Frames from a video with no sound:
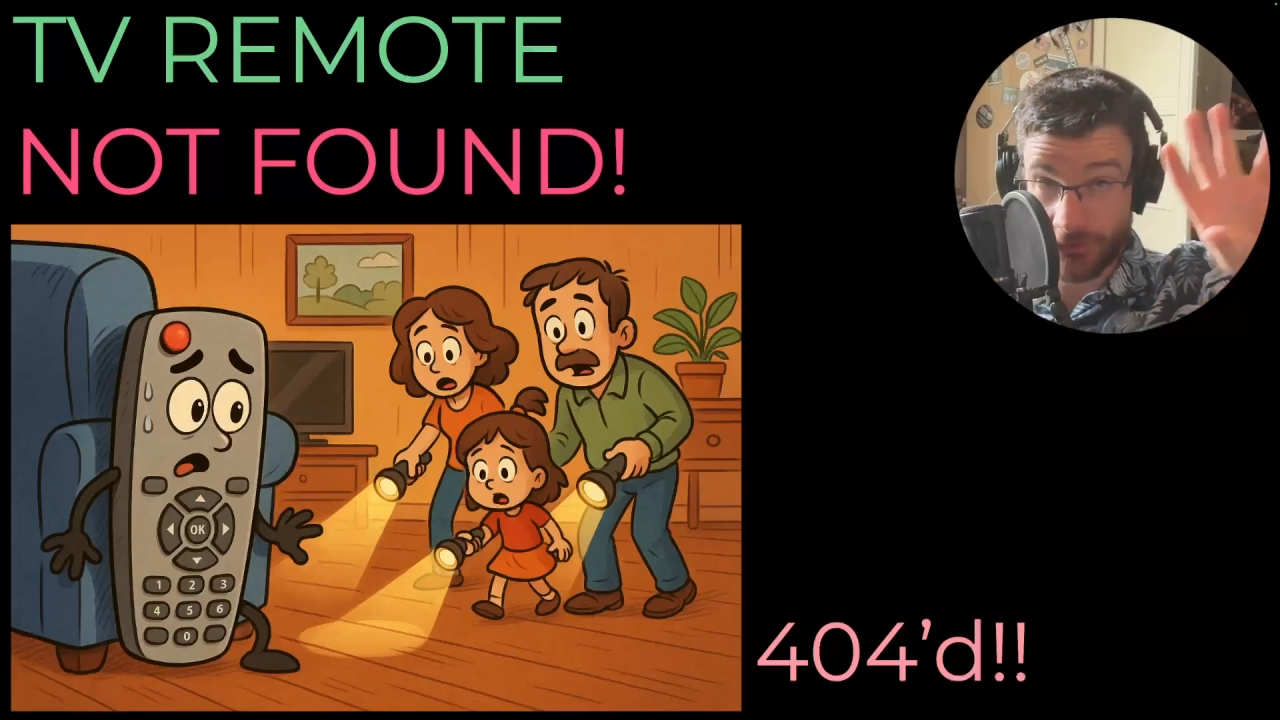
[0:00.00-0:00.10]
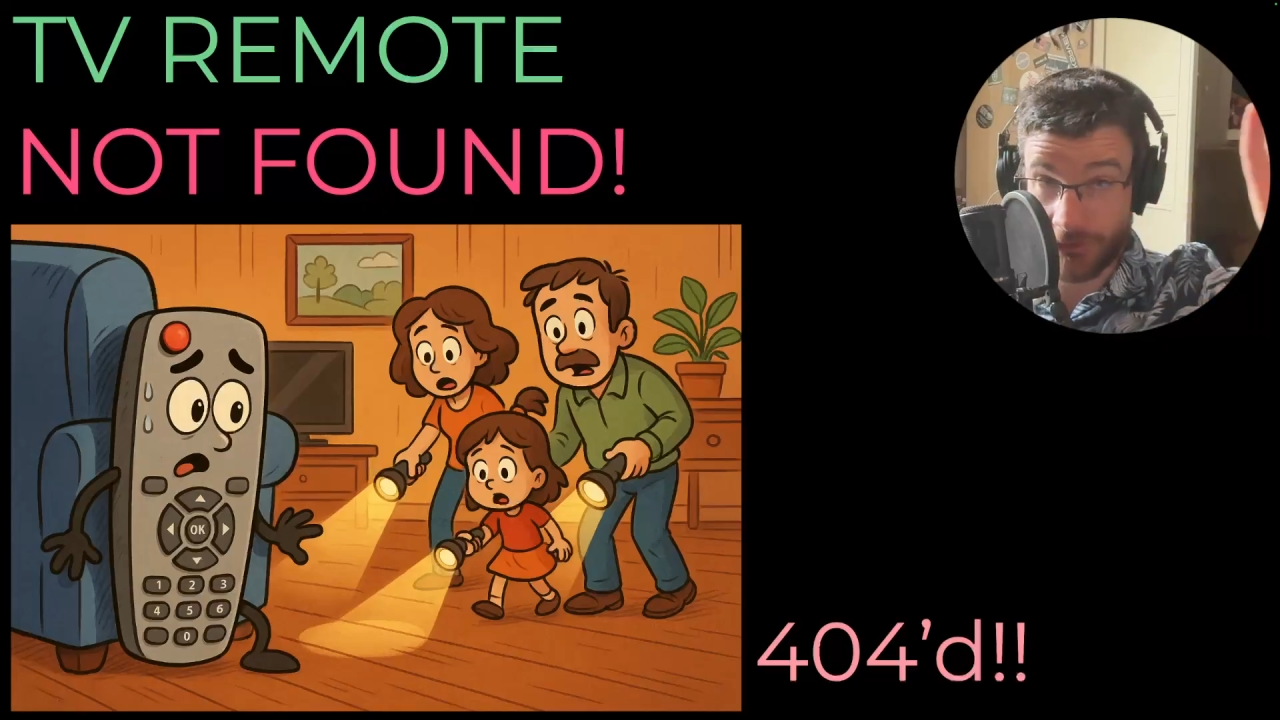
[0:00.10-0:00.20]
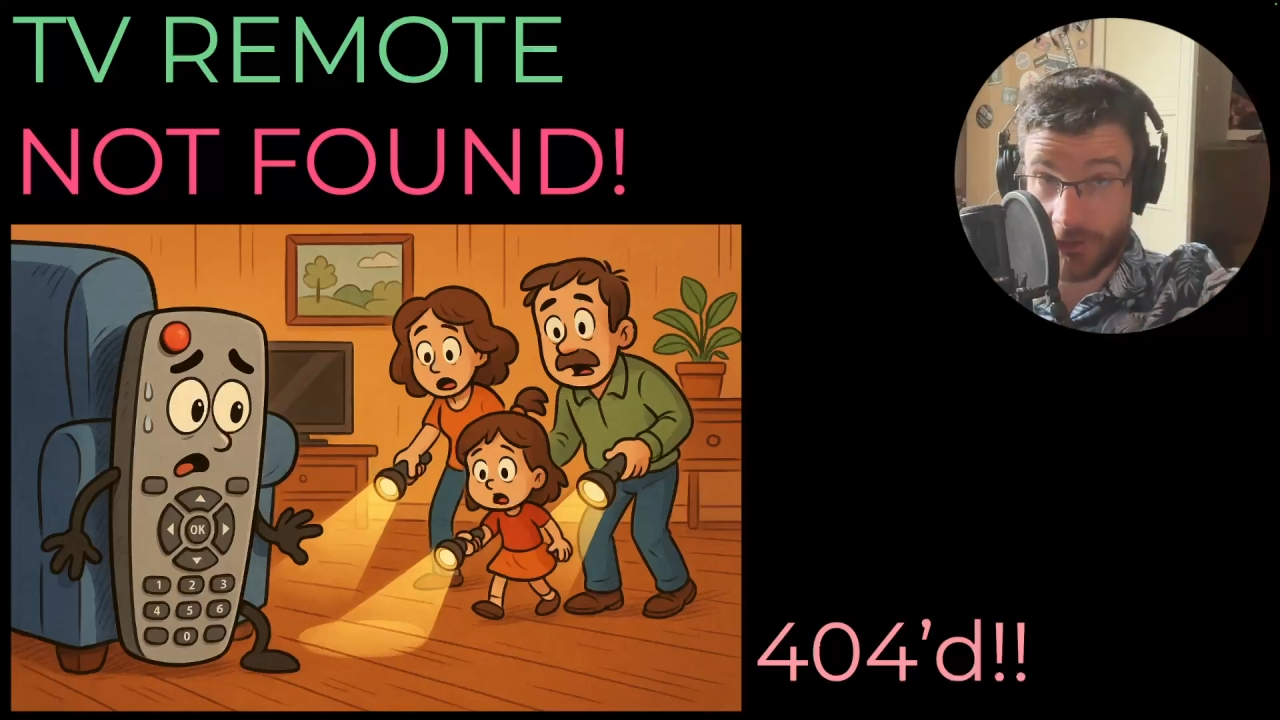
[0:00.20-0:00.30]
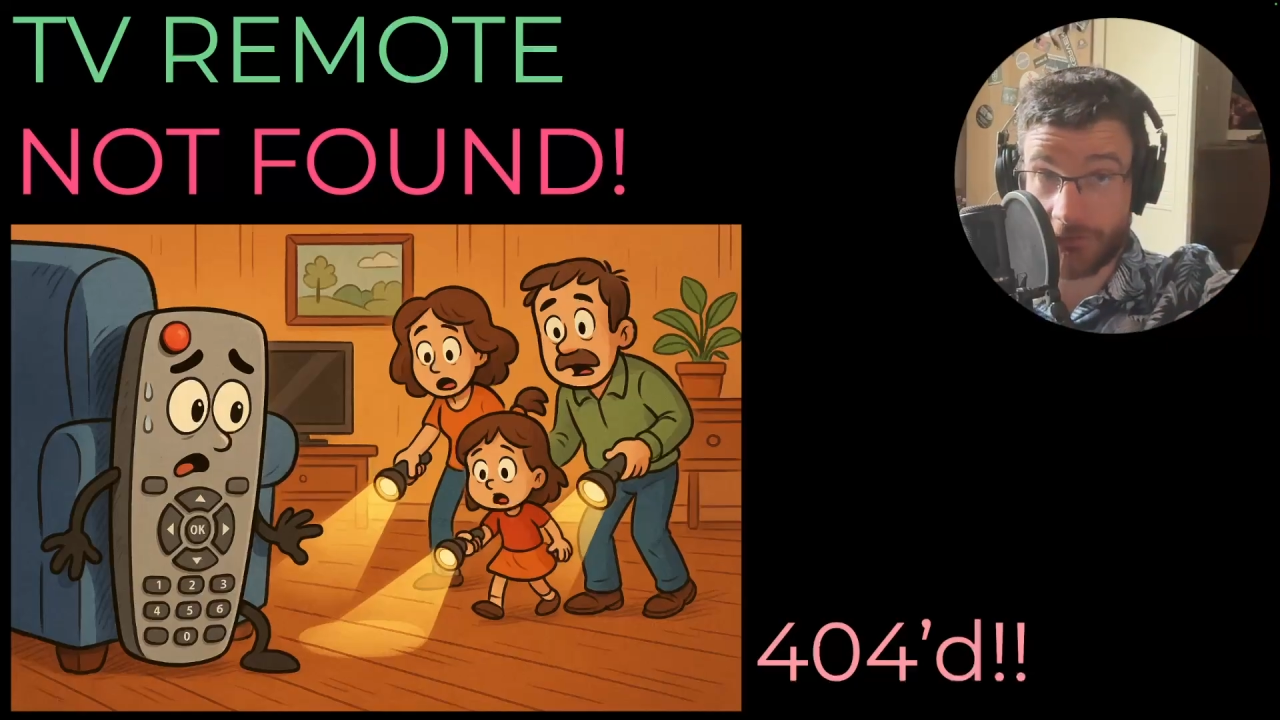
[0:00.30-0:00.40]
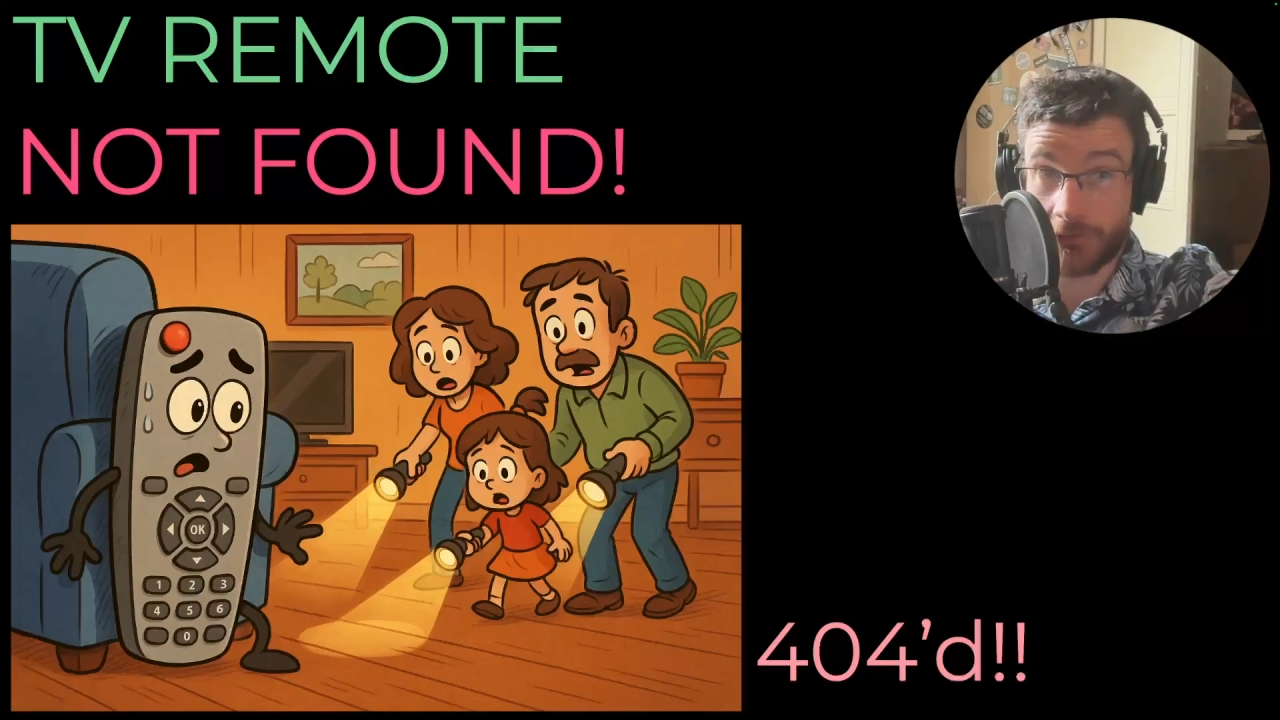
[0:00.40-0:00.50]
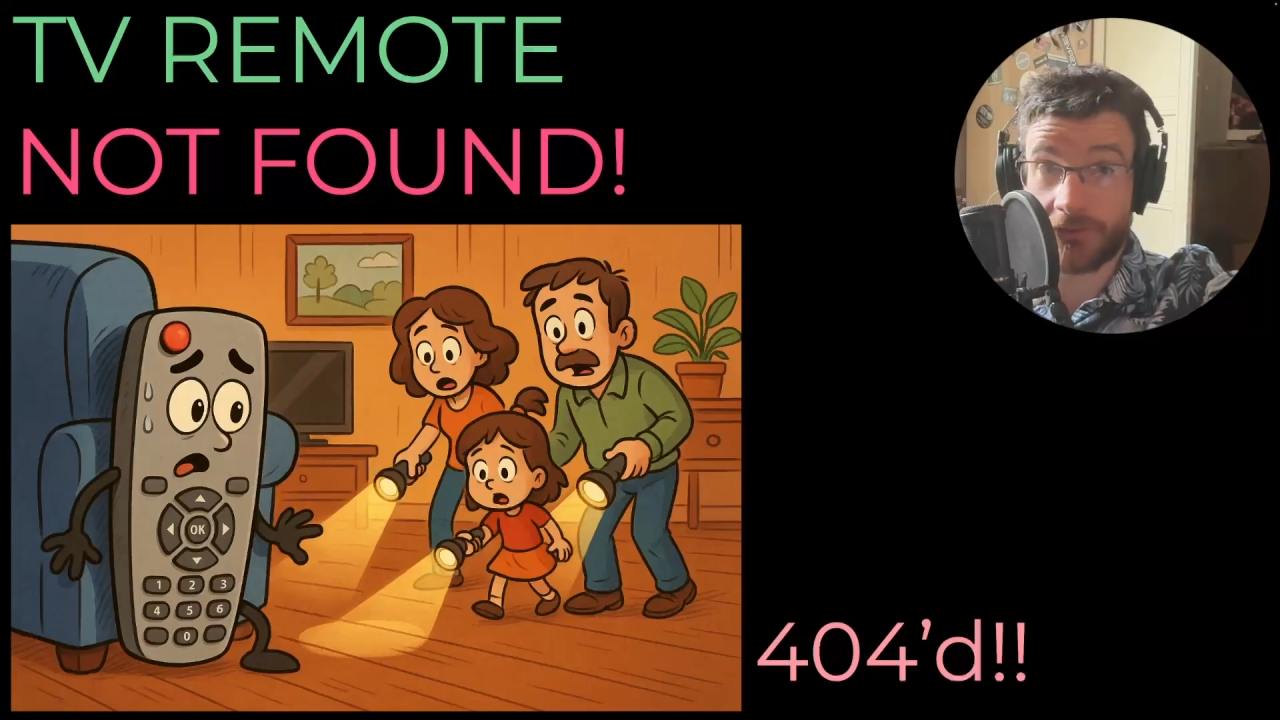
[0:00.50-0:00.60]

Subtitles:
terrestrial